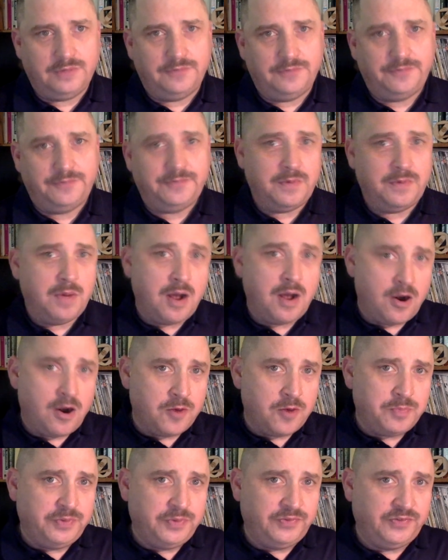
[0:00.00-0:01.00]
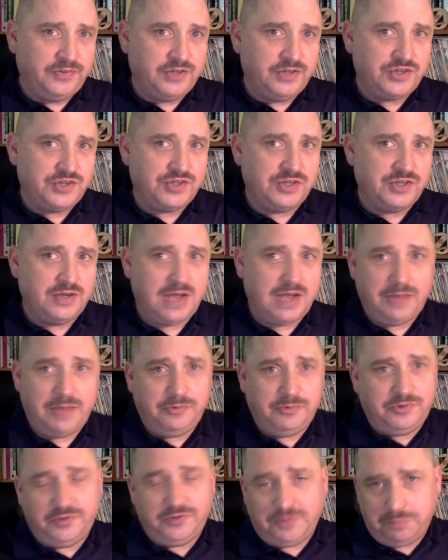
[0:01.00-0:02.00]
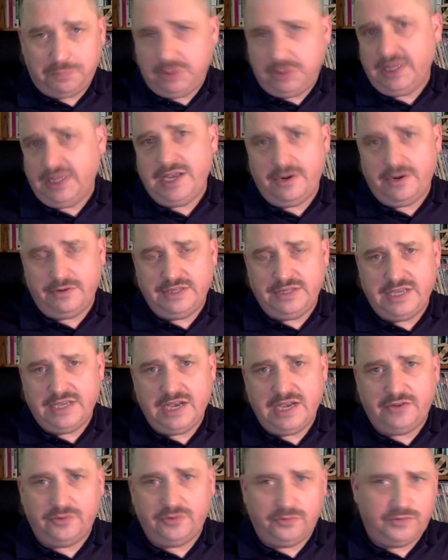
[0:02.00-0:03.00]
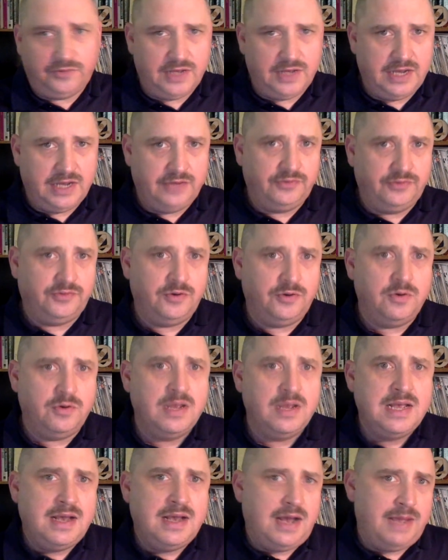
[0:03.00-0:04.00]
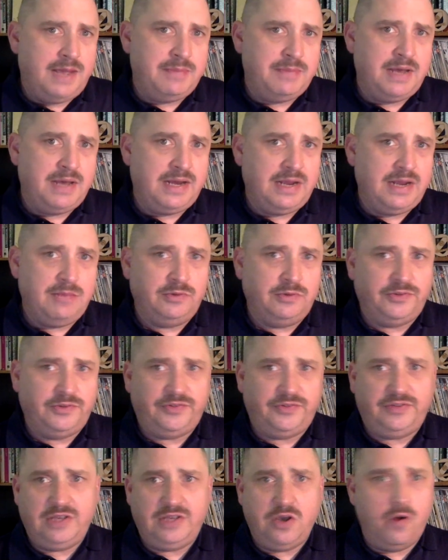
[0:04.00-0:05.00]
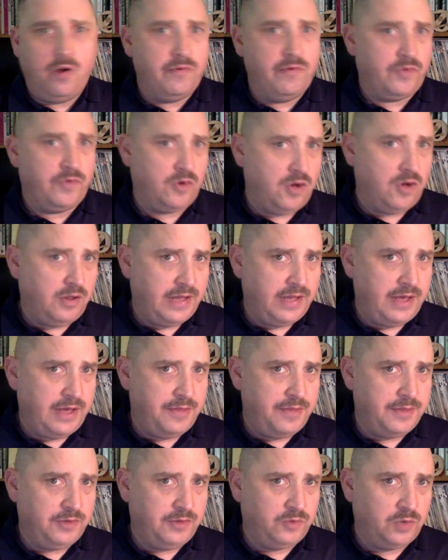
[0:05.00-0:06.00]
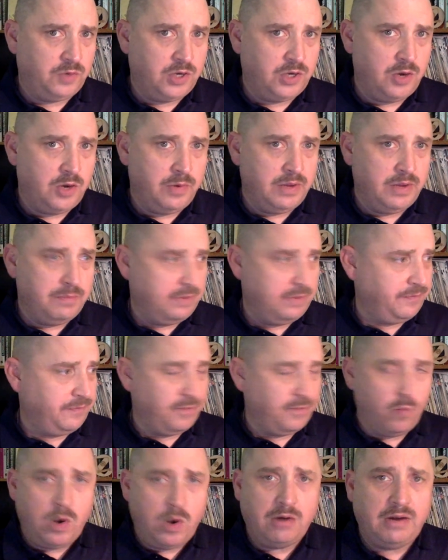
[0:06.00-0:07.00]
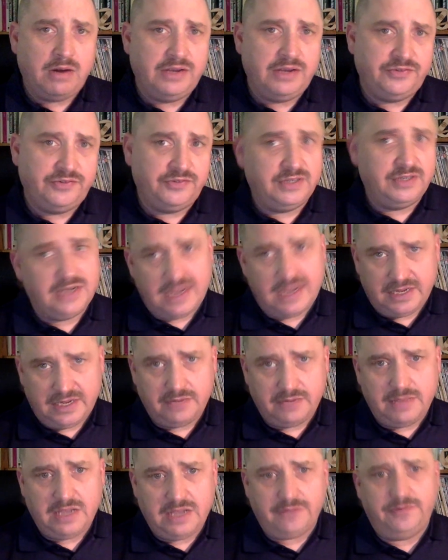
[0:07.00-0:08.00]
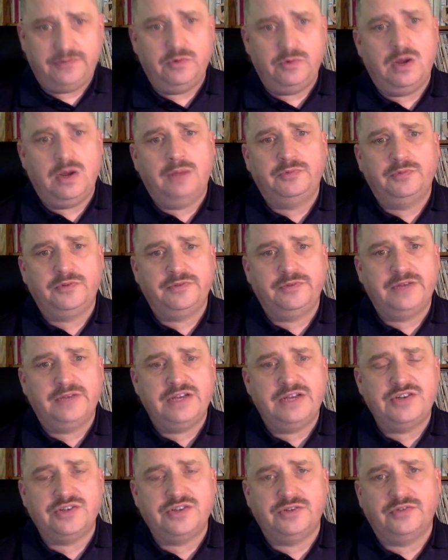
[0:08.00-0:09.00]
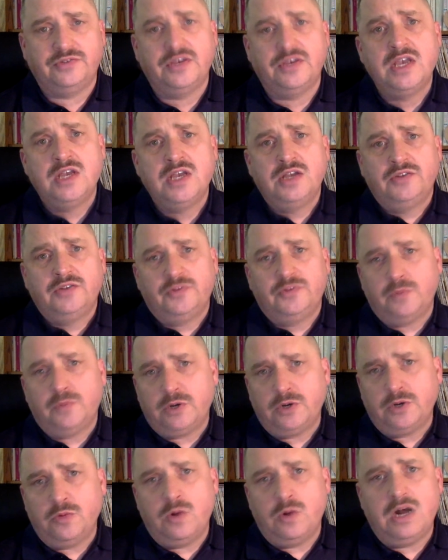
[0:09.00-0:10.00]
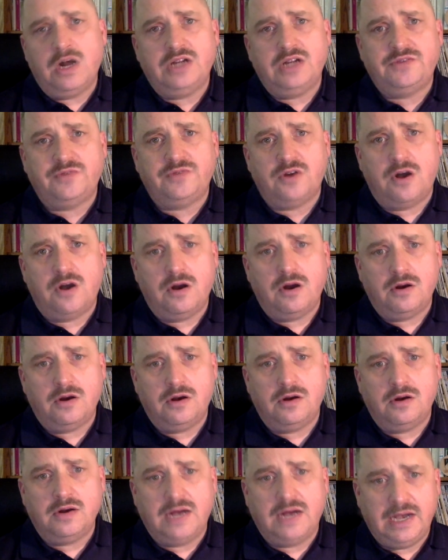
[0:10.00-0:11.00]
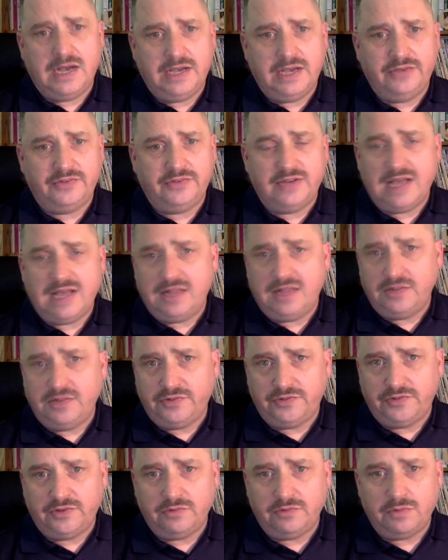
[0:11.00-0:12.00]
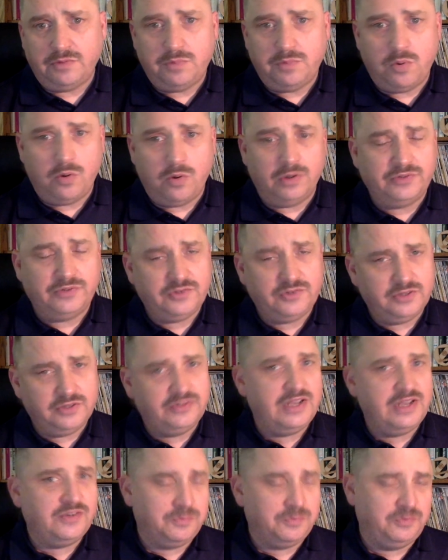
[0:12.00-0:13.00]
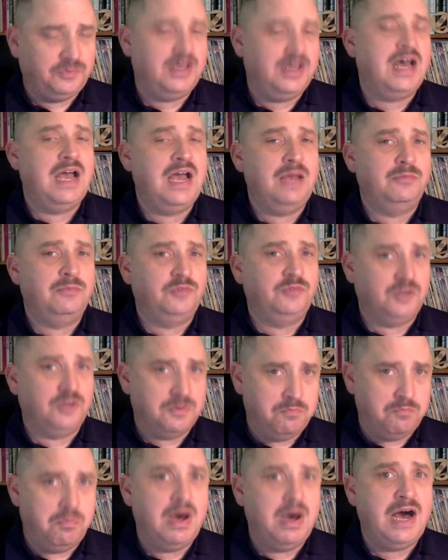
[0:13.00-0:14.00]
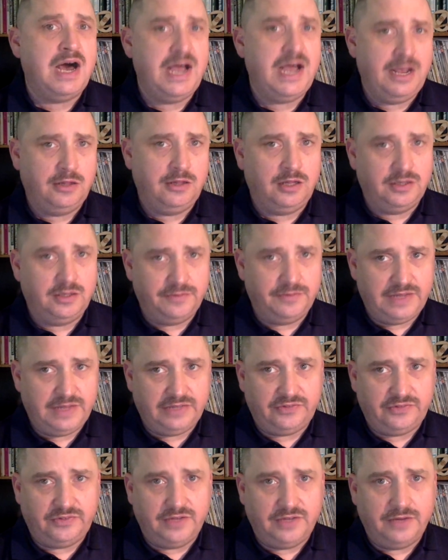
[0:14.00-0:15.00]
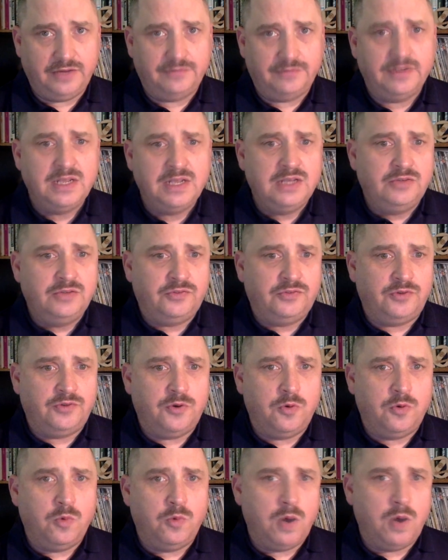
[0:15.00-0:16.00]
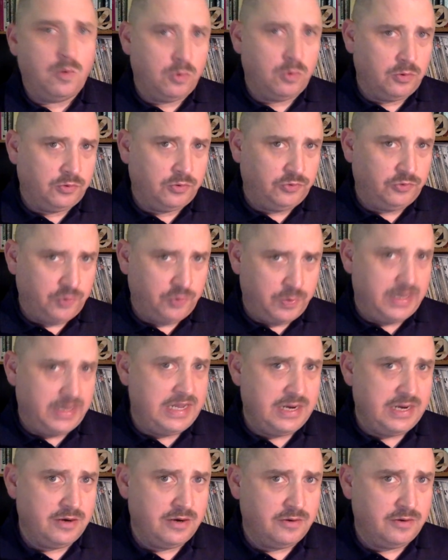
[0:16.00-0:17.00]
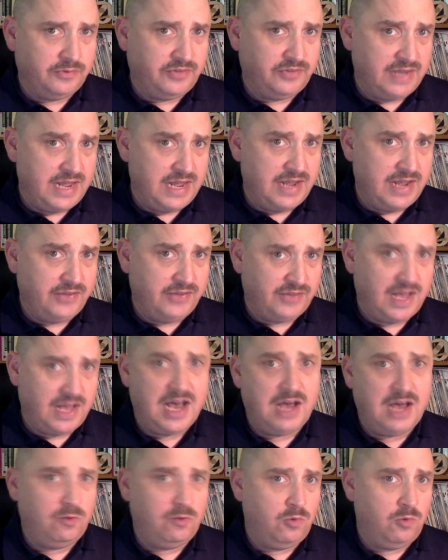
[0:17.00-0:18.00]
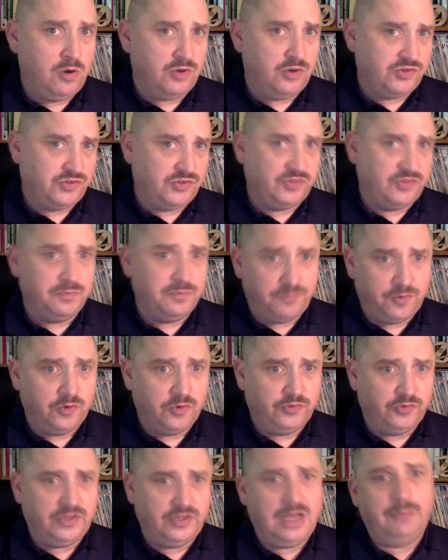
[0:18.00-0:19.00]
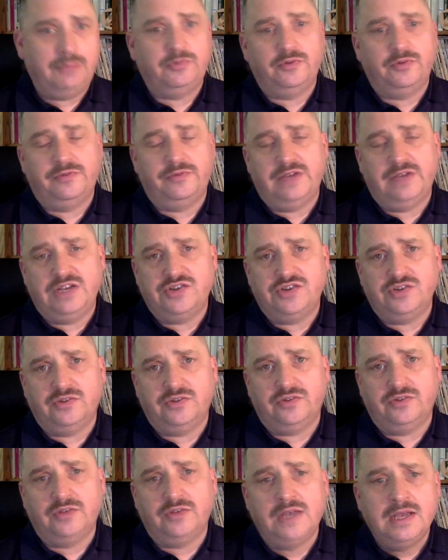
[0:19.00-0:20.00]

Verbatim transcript: from our position, I was just a player in the exercise, so I'm not able to see overall how things were going, but from where I sit, I can make a few observations. So we're going to watch for RRI's analysis and report. It's going to take some time to compile all of that stuff. So what we're doing here today is a hot wash, is some first observations.